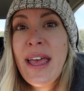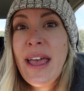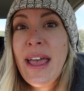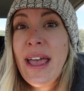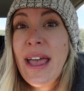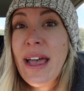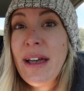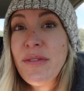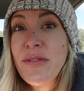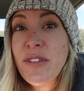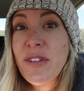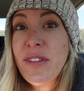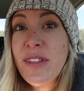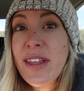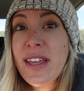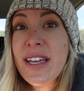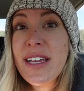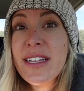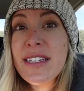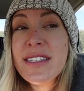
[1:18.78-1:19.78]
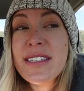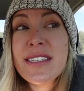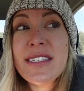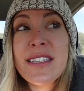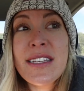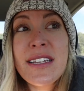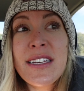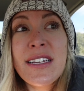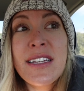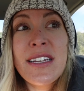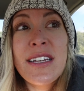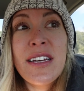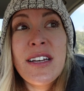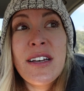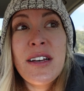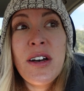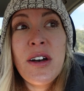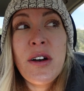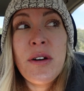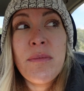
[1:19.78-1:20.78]
after this
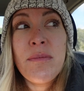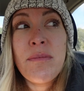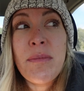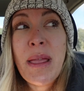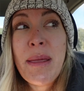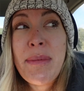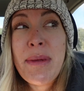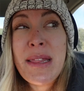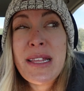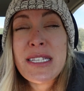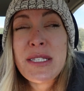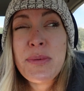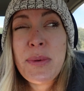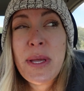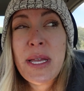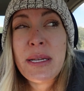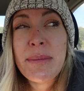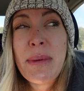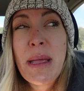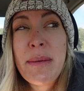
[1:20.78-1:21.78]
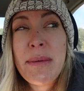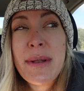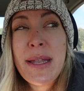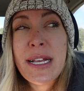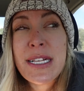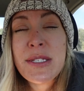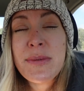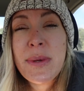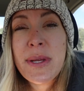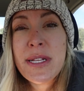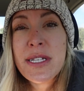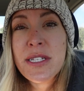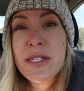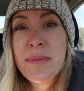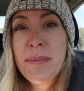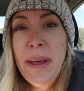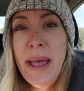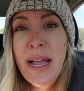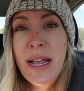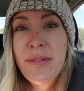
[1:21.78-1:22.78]
maybe this week, maybe next week, to
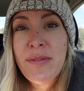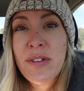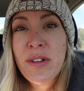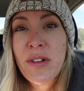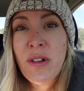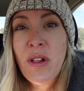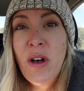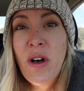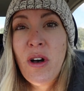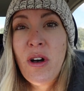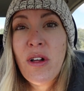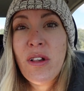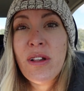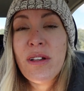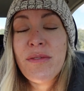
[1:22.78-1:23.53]
backfill all